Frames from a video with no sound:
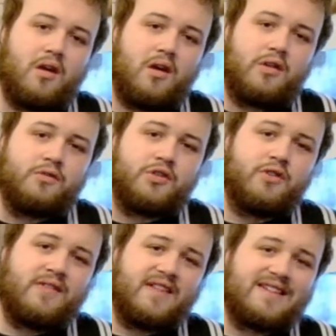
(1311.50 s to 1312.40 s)
So
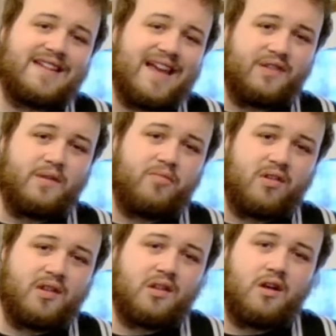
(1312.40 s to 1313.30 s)
during the day, the
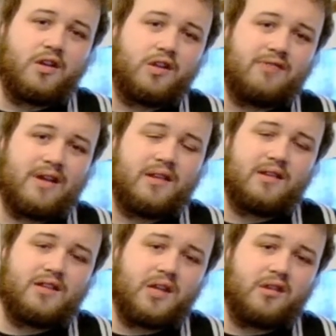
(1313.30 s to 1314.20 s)
priests can't arrest
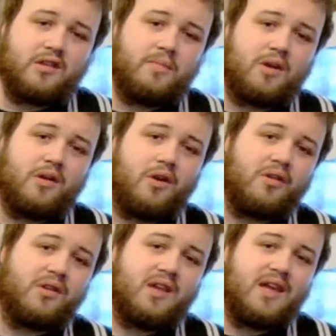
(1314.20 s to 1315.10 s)
Jesus
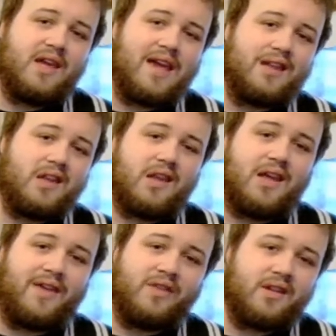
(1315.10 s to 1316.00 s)
because he is
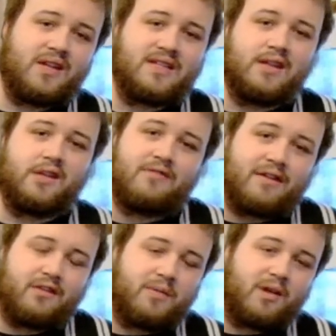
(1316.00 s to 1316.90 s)
in the city
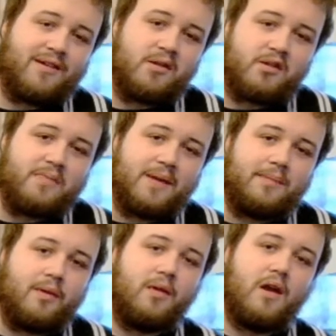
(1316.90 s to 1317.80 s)
surrounded by crowds of
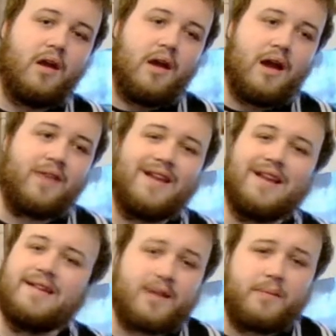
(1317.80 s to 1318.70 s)
people. And then he
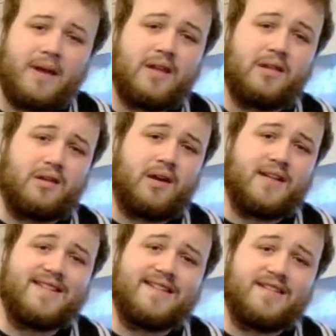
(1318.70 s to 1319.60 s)
disappears at
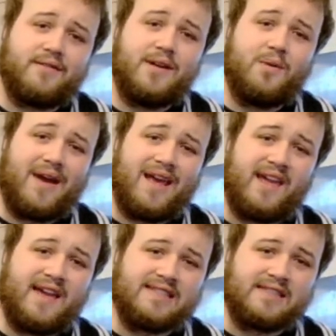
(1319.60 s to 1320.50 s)
night and they don't know where
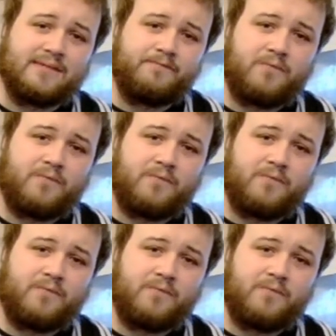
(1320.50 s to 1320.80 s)
he is.